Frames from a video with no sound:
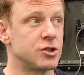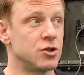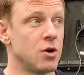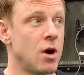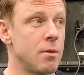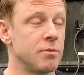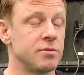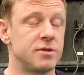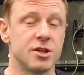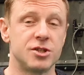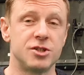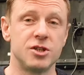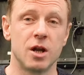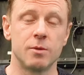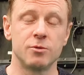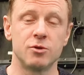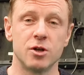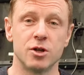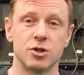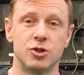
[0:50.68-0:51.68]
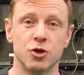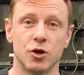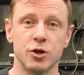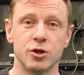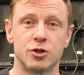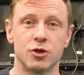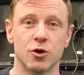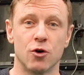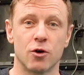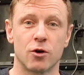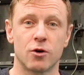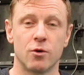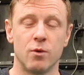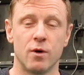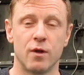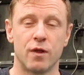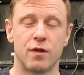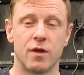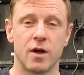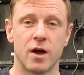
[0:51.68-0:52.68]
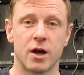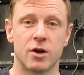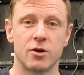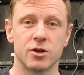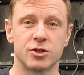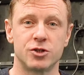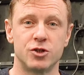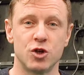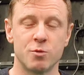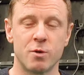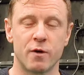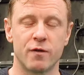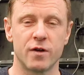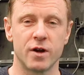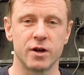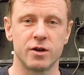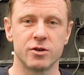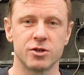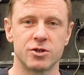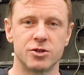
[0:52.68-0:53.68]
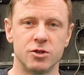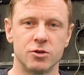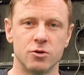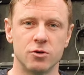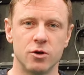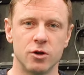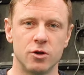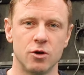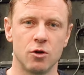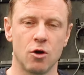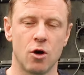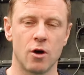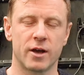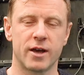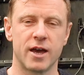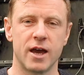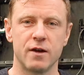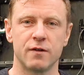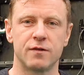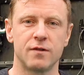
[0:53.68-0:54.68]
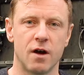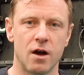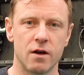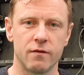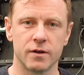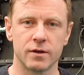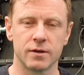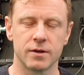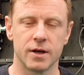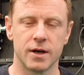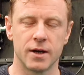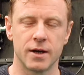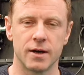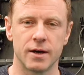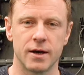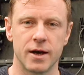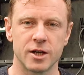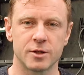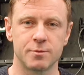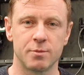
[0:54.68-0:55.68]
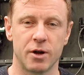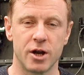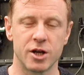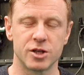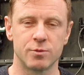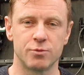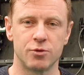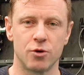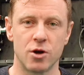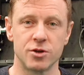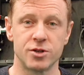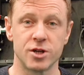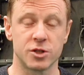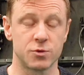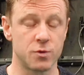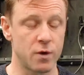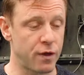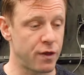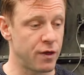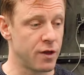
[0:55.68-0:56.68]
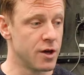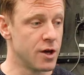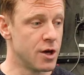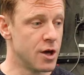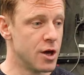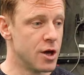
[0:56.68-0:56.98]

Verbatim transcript: so this year I'm doing a joint talk with uh, Chris Jewell, my friend Chris Jewell, who I do a lot of cave diving uh, exploration projects with.